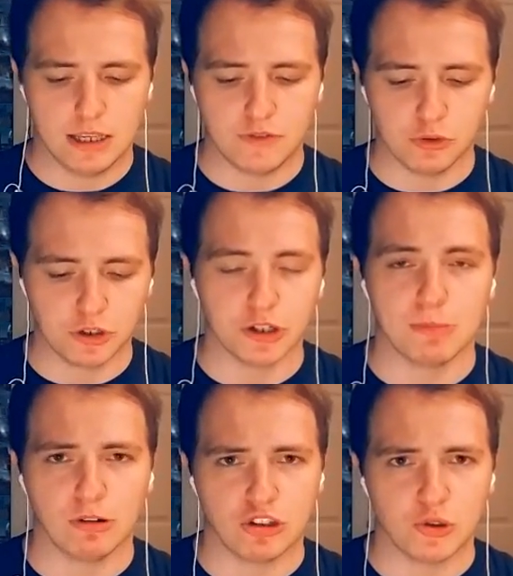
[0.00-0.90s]
Gives you a good
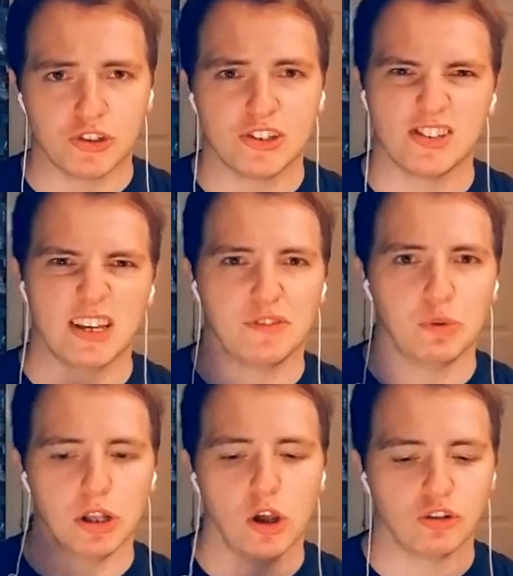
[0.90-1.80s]
amount of juice. It doesn't give
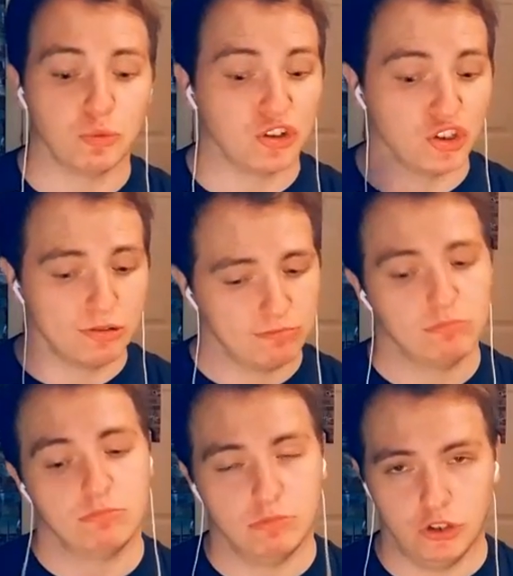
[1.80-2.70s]
you a lot, which is
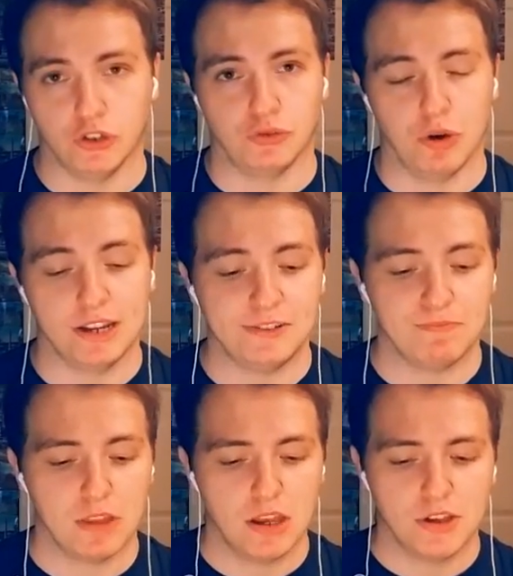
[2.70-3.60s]
just right.
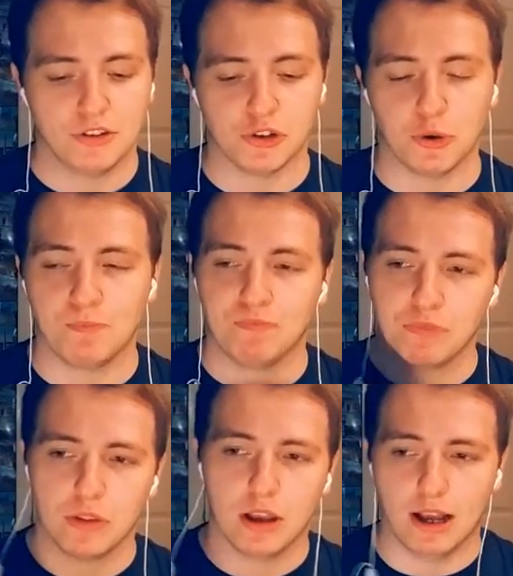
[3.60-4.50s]
So
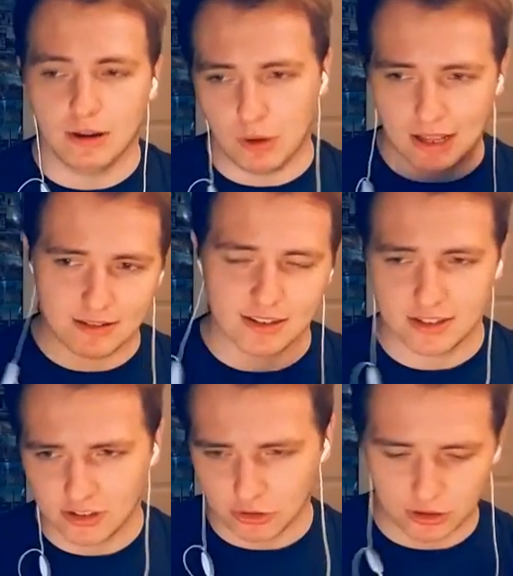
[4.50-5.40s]
uh, as
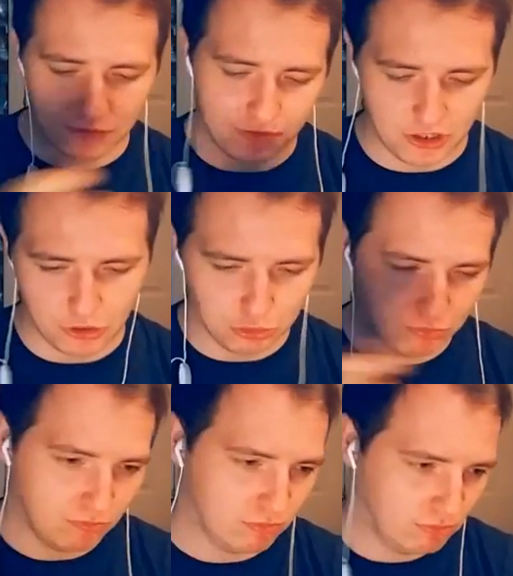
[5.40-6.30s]
this is sort of, you
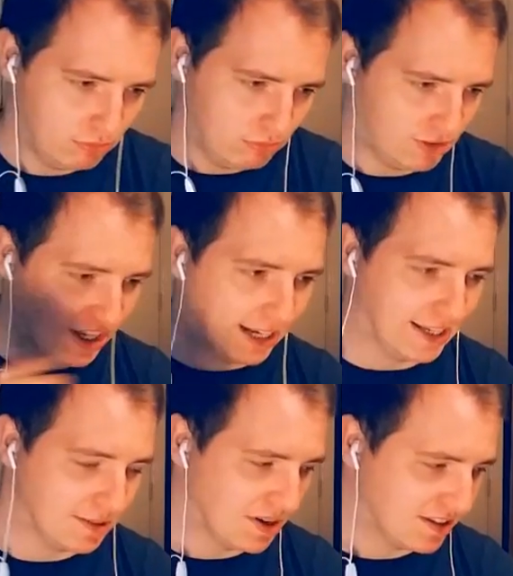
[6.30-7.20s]
know,
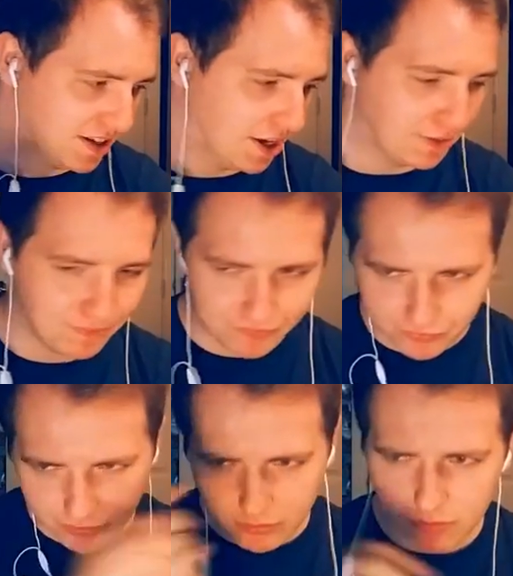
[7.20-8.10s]
settling into my skin,
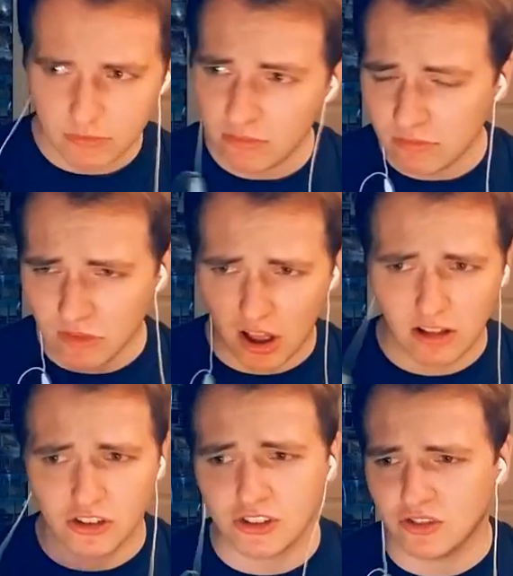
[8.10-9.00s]

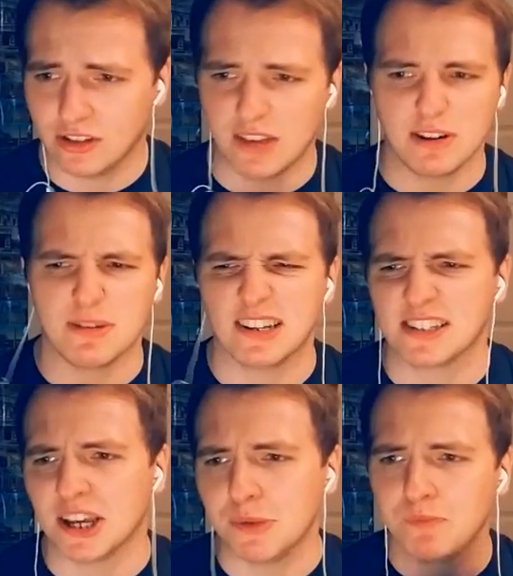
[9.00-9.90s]
I'll just give it a bit
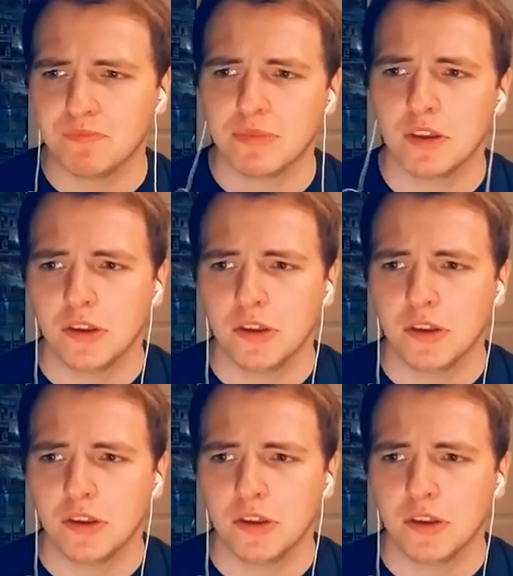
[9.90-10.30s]
of time.